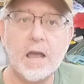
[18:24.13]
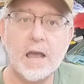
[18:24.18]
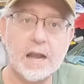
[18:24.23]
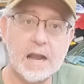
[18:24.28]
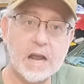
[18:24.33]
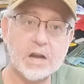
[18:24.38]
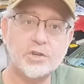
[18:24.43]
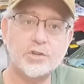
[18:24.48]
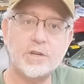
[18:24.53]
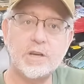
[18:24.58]

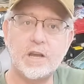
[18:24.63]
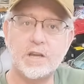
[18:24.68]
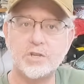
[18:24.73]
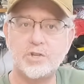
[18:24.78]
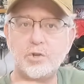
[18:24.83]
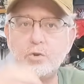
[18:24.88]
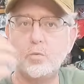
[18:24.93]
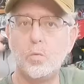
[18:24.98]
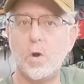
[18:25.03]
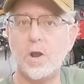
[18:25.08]
And actually,
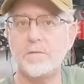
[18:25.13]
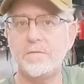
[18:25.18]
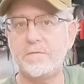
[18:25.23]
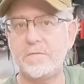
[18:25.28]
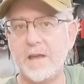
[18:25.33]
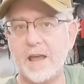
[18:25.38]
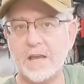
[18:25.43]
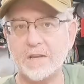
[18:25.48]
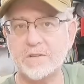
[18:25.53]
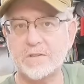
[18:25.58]
as you went
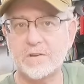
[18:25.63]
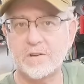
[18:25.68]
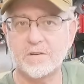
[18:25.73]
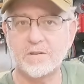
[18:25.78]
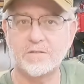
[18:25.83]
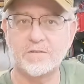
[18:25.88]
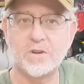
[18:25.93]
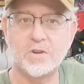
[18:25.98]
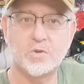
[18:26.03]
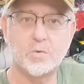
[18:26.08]

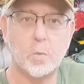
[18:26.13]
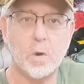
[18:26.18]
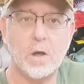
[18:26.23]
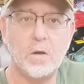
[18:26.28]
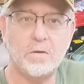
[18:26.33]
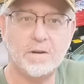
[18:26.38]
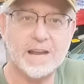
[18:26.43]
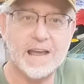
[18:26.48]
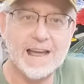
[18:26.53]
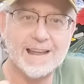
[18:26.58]
faster, the
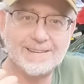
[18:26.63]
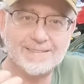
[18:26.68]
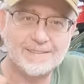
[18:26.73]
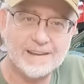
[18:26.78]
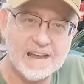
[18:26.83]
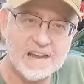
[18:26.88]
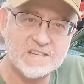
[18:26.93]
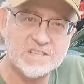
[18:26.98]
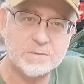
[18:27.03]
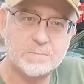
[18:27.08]
dwell got
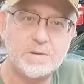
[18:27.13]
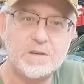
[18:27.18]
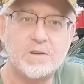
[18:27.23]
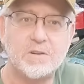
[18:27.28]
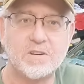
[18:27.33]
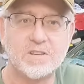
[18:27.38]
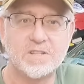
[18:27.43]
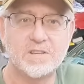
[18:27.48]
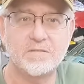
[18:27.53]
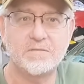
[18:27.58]
less
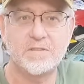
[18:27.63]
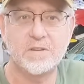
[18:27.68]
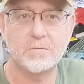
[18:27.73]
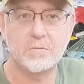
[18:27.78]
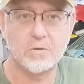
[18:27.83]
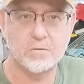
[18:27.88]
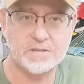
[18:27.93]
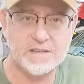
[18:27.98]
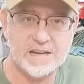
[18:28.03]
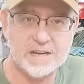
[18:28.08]
because of the
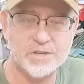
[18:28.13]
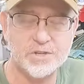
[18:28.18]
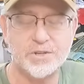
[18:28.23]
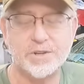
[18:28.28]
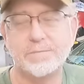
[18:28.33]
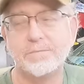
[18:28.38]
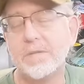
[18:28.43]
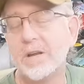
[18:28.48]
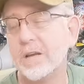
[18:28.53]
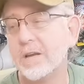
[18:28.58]

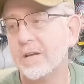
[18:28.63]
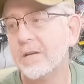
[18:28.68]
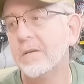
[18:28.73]
rotation.